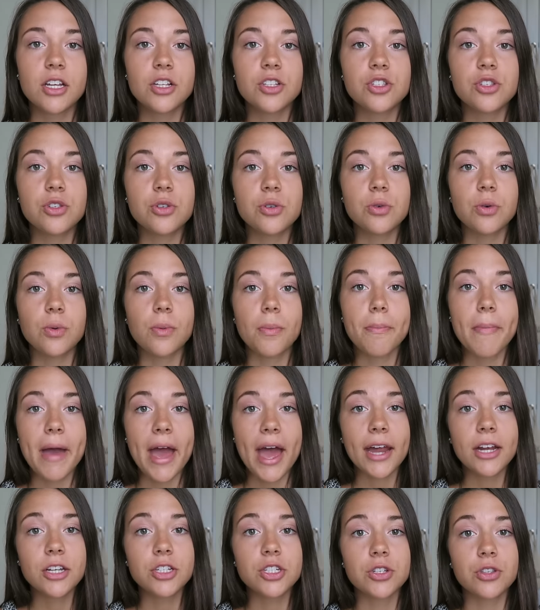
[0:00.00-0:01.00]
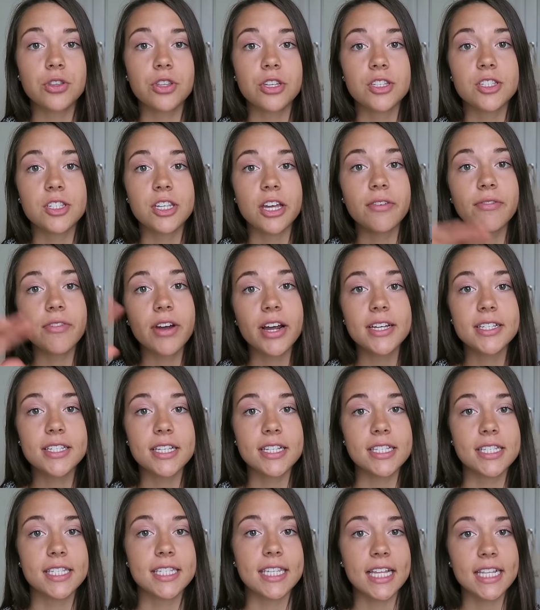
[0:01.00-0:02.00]
to match the sunrise
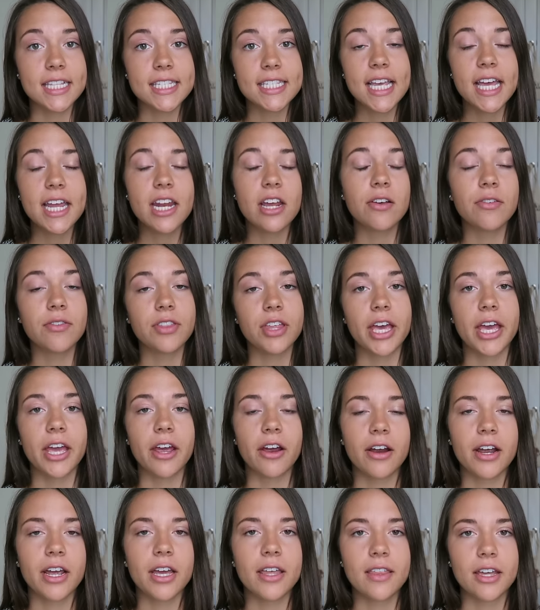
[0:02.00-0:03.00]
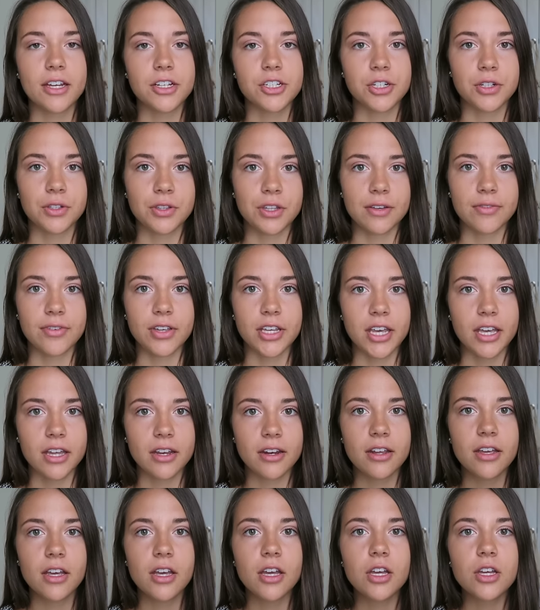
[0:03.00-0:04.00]
and sunset of the area that you're living
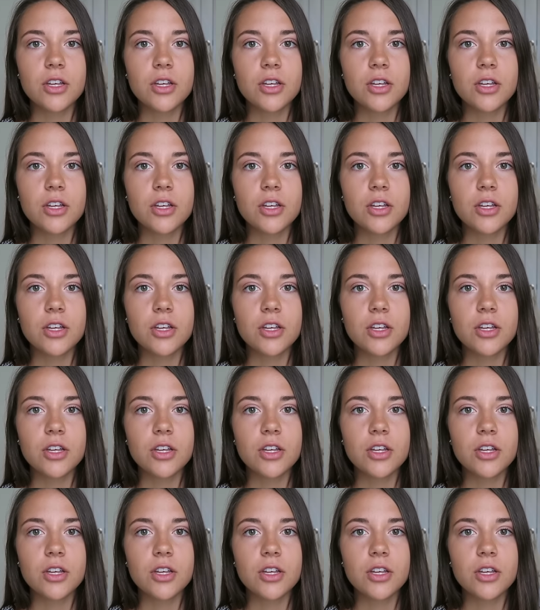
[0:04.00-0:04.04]
in.